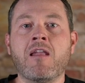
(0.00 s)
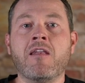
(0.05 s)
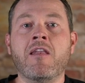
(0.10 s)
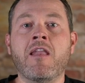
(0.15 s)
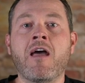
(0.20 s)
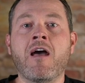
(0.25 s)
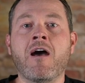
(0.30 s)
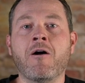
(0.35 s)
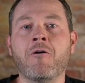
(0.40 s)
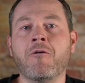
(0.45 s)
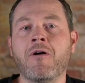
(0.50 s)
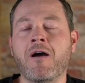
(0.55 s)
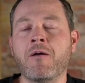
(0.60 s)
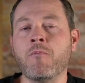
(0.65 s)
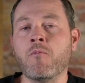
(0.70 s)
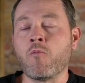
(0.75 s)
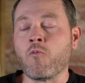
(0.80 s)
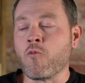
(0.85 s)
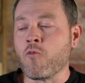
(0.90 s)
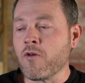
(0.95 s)
Now,
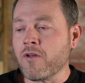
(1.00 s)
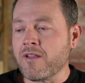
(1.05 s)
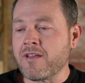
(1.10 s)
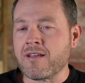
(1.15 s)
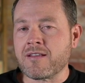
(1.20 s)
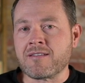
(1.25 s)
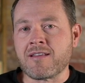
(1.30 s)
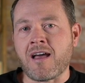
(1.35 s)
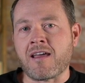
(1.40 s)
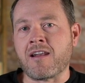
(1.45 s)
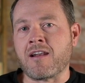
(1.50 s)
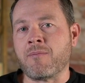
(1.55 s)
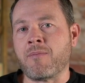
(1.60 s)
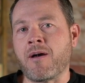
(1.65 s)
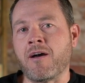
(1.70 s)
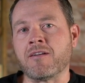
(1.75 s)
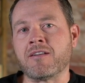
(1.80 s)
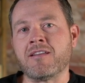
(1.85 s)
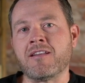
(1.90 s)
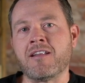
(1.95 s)
I'm really excited about